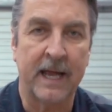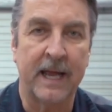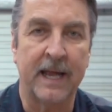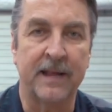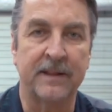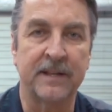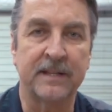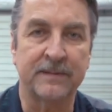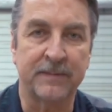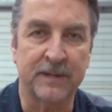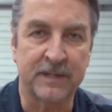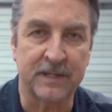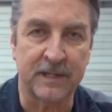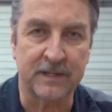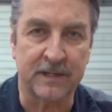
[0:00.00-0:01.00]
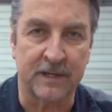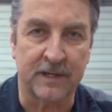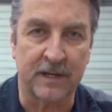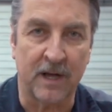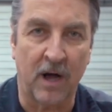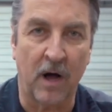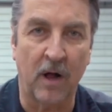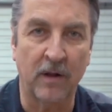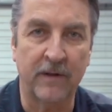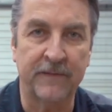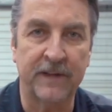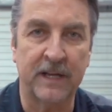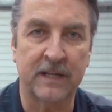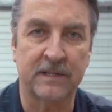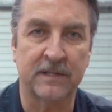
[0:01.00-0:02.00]
In this position, all
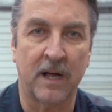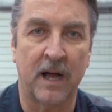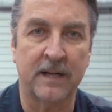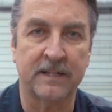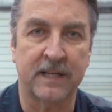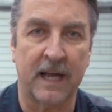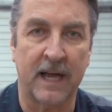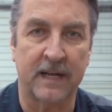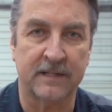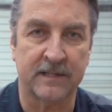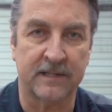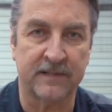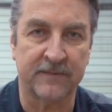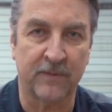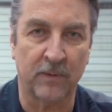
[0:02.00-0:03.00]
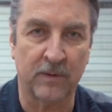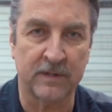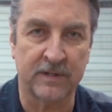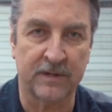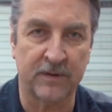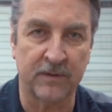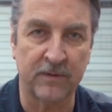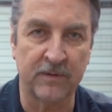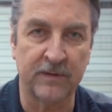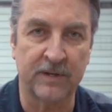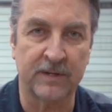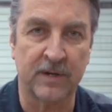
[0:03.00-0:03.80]
of the exhaust gas is forced through the